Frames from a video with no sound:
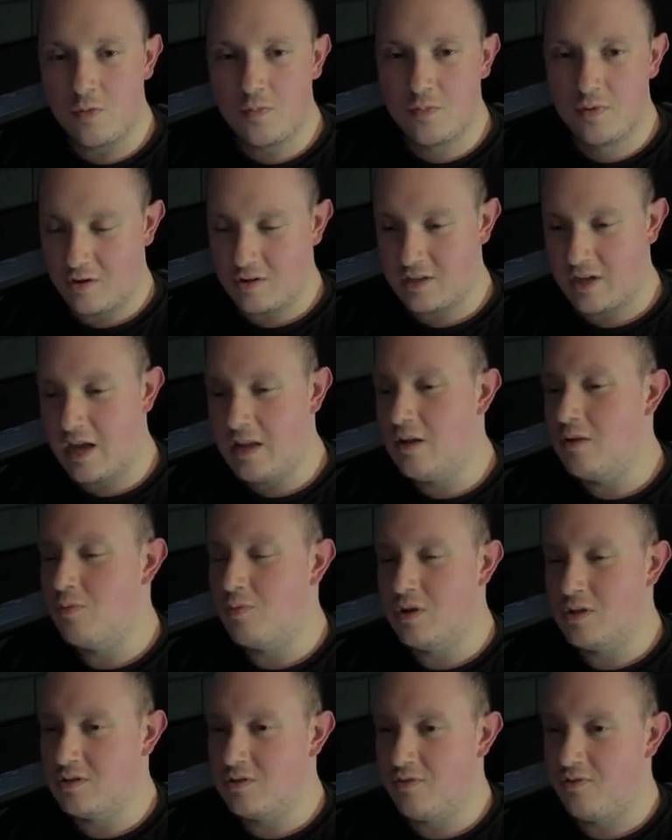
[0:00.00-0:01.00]
because I don't
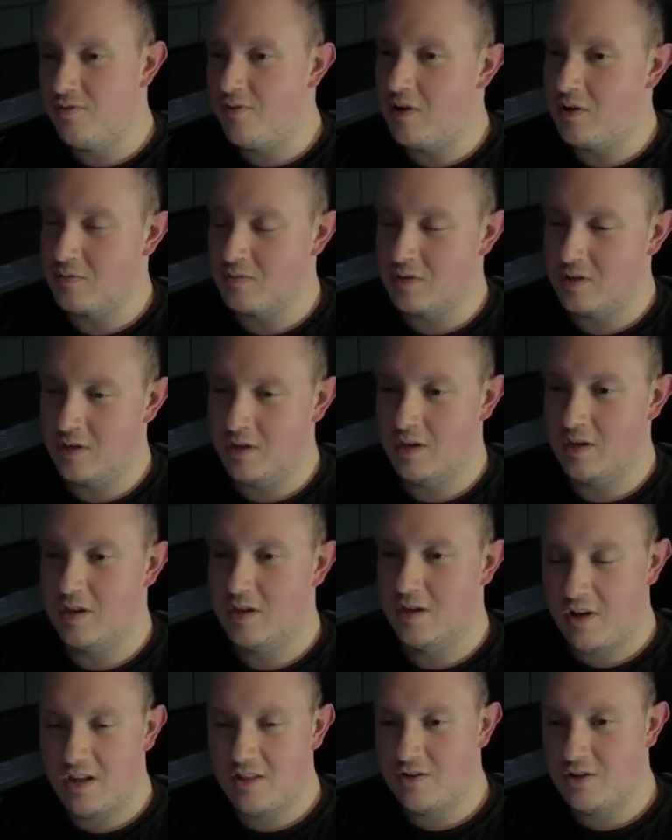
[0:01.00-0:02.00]
want to farm the
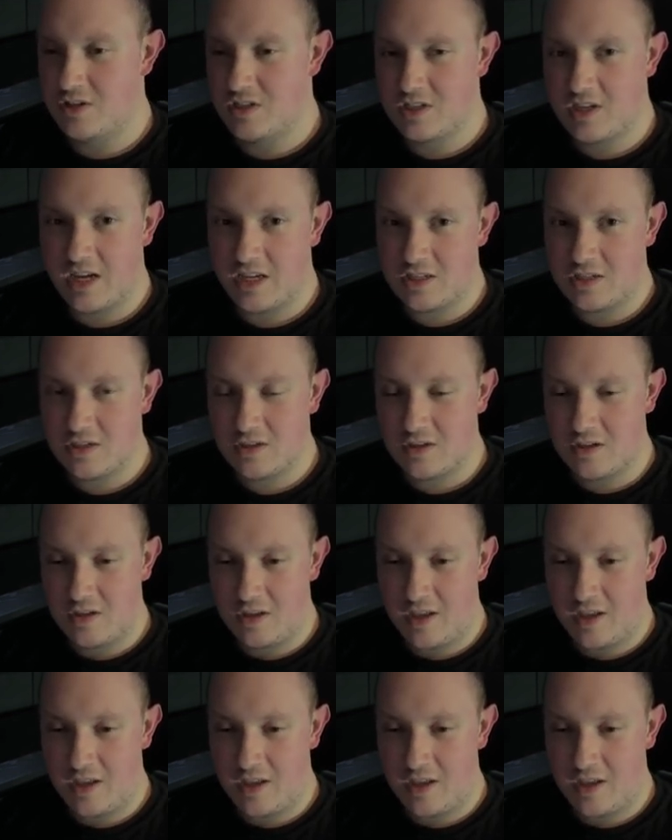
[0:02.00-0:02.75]
planar sets